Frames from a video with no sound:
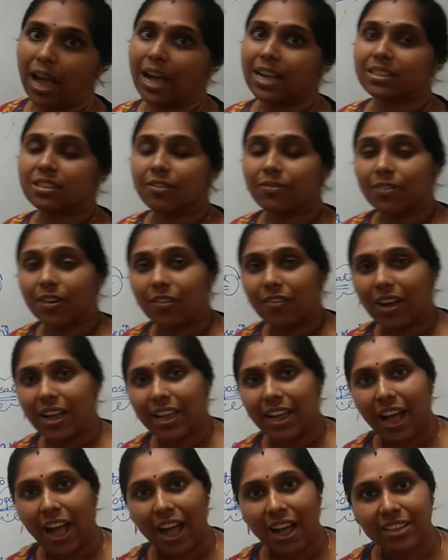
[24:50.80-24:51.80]
As of now,
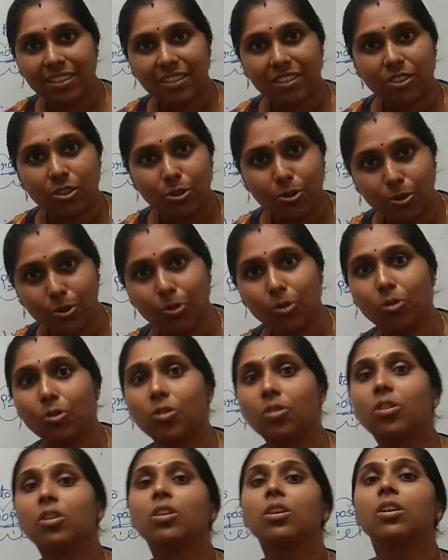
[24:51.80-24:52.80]
I asked you,
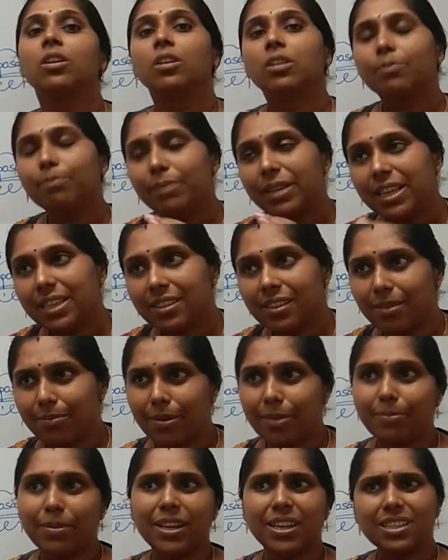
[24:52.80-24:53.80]
please
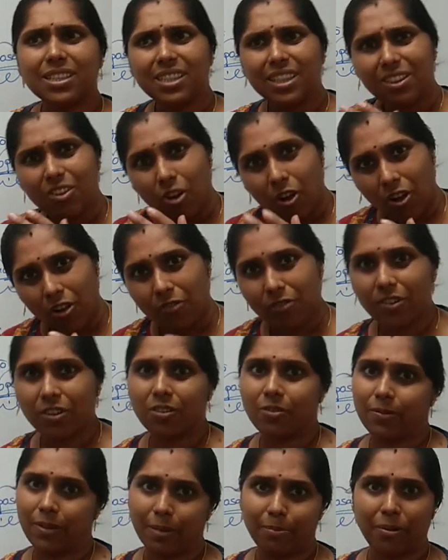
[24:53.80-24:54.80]
remember it's an offer
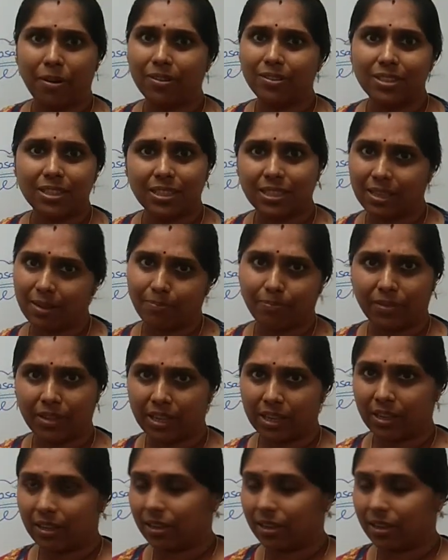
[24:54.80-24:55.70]
about something.